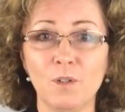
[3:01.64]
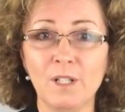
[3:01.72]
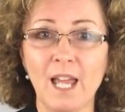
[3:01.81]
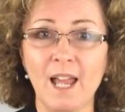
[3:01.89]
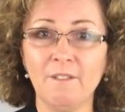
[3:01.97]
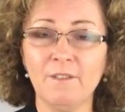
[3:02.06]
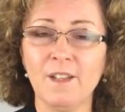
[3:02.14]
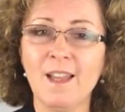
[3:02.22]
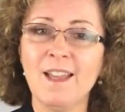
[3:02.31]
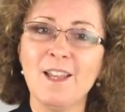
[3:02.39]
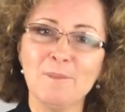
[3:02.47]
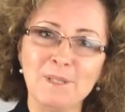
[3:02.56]
life,
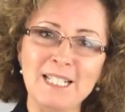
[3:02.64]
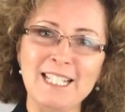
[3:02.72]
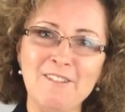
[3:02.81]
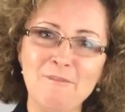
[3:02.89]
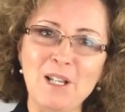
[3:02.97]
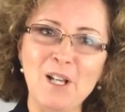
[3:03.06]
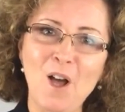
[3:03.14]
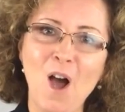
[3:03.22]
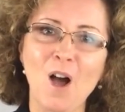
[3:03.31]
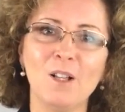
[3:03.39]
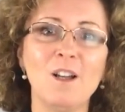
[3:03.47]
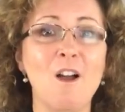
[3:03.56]
please give me a
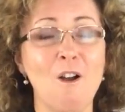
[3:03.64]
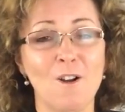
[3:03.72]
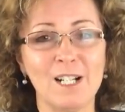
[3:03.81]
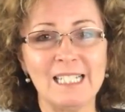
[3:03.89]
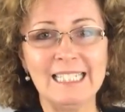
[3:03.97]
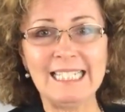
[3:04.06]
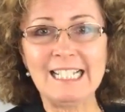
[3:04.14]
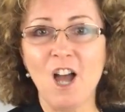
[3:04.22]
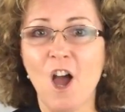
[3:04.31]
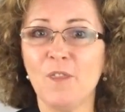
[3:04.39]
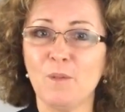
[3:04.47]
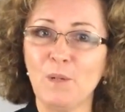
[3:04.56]
call or click
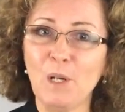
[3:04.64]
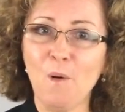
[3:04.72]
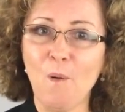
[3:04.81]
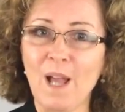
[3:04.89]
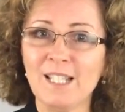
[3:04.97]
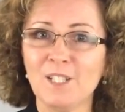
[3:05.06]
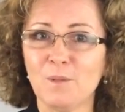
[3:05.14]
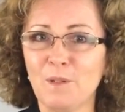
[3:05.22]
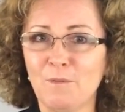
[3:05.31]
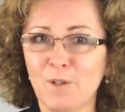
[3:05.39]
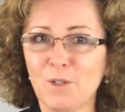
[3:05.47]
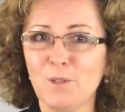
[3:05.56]
on the Request a
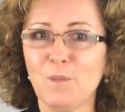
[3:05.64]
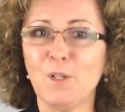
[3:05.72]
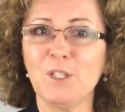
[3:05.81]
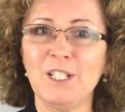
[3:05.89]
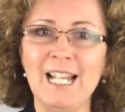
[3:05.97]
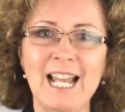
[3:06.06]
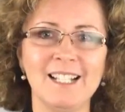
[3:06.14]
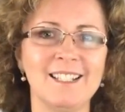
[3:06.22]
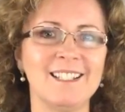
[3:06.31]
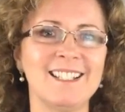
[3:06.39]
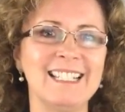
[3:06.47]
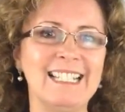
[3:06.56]
Reverse Mortgage
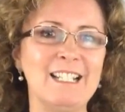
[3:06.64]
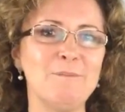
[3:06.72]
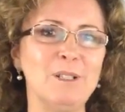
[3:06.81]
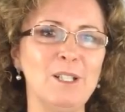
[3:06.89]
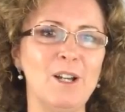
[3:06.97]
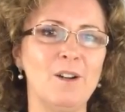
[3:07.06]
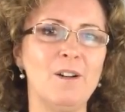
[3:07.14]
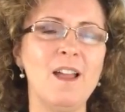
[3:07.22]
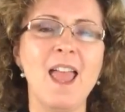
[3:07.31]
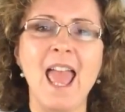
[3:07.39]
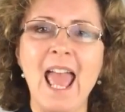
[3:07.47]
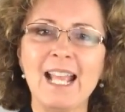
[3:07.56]
Analysis link below
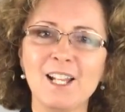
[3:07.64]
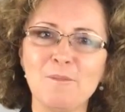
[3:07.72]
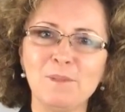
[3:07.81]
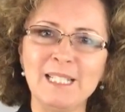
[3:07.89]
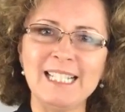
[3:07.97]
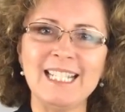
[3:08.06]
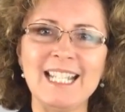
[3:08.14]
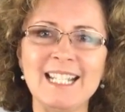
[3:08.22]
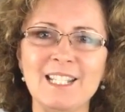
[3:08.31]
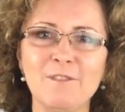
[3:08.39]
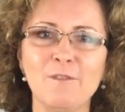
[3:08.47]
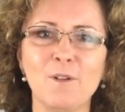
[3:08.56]
and complete the
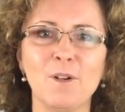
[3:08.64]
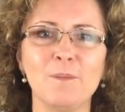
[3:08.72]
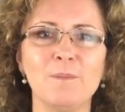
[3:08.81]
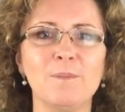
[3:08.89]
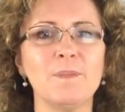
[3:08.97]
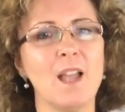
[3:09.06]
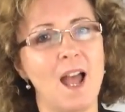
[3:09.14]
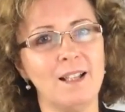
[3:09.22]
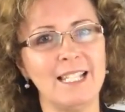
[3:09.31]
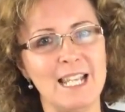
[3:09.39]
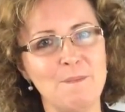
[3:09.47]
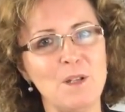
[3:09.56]
easy form. I'll
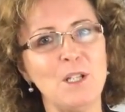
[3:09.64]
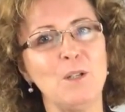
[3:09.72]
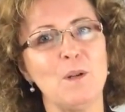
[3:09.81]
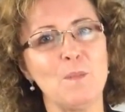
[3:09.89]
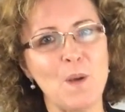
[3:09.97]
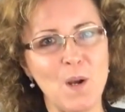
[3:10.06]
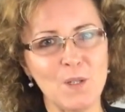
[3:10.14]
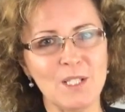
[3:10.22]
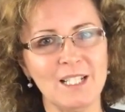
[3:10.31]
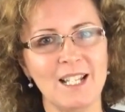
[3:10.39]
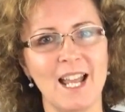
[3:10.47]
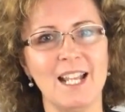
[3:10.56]
email you a
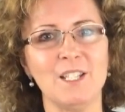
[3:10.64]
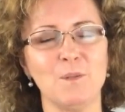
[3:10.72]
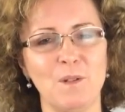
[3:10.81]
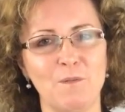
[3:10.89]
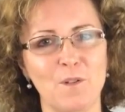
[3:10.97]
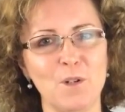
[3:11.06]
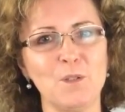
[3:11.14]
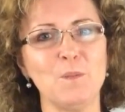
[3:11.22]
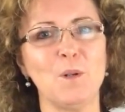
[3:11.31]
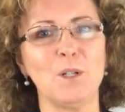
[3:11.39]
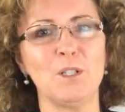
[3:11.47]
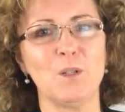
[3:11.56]
personalized reverse
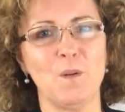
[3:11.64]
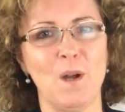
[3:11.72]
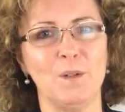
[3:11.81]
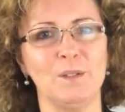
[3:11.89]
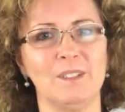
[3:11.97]
mortgage quote.